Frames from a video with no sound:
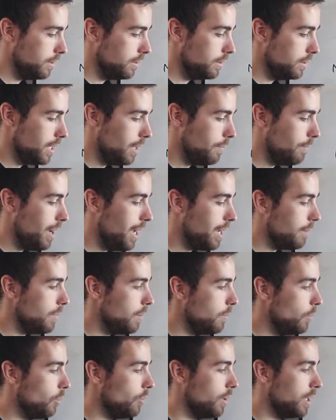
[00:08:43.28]
They might be
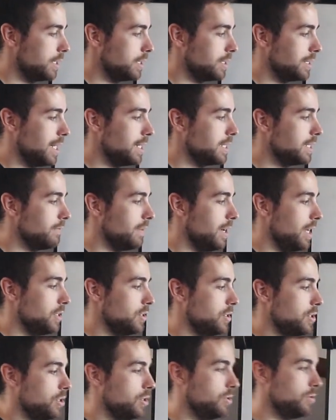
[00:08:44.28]
more incentivized to
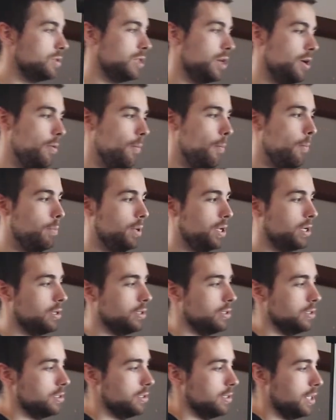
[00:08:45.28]
do so
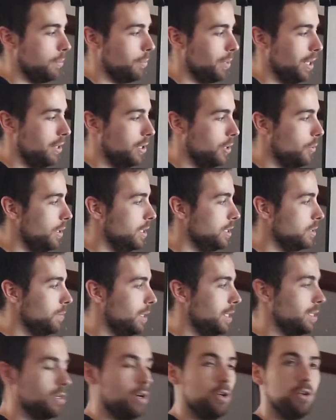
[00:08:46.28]
because they play the Queen of
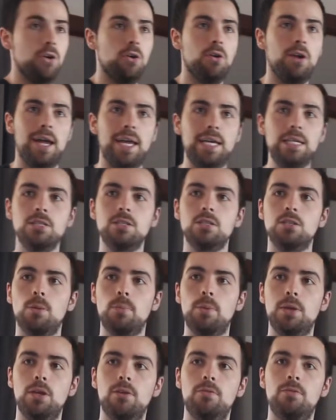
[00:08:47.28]
Spades on your ace,
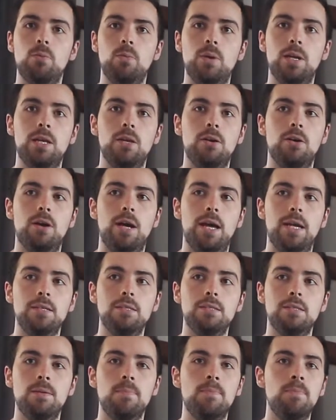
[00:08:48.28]
stopping you from winning your
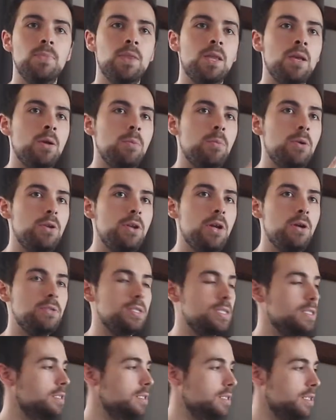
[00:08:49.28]
ace. But
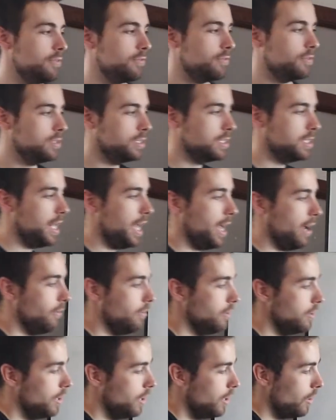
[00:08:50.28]
notice the difference now.
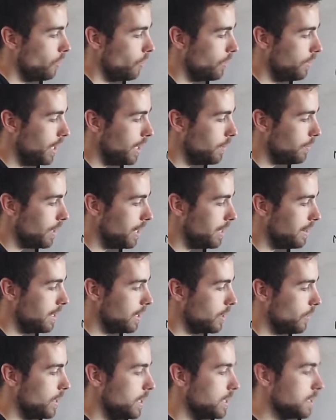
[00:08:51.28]
When they play their
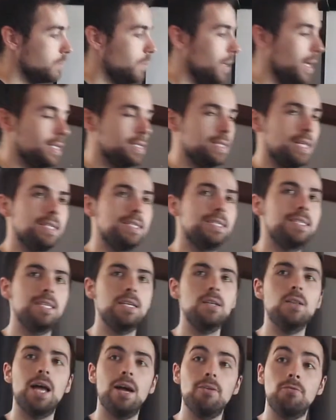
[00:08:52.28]
Queen of Spades, they
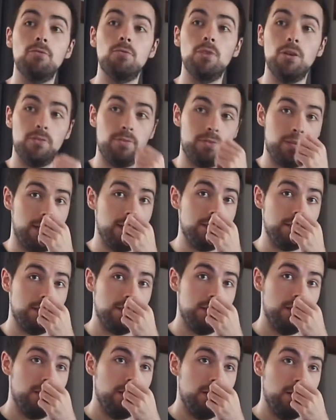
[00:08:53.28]
still have roughed it
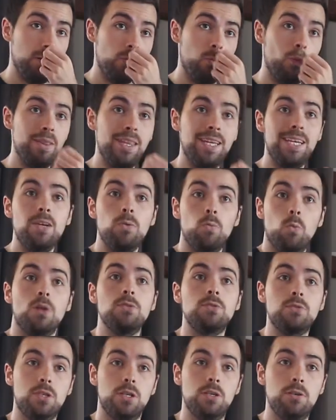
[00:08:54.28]
when they didn't
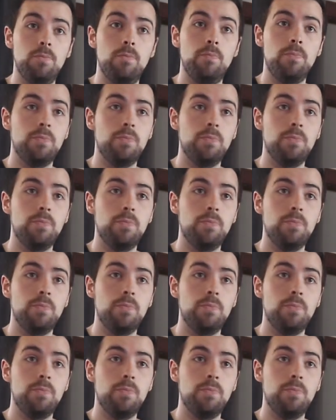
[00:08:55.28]
want to.